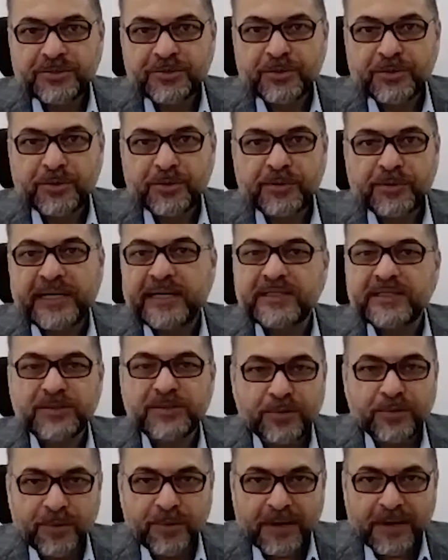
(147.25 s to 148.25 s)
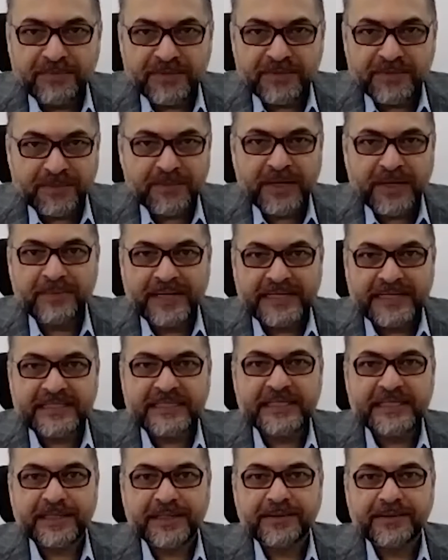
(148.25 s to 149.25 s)
So that is going to come
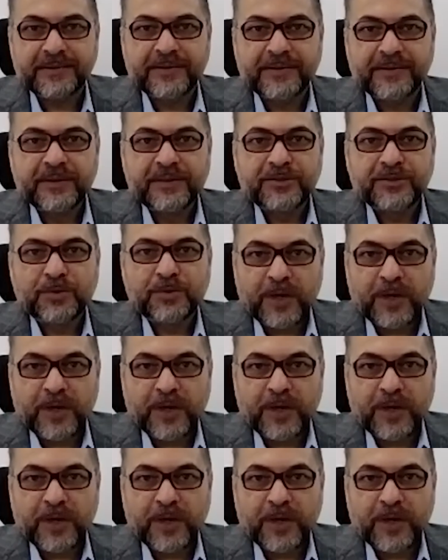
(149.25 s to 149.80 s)
sometime next year.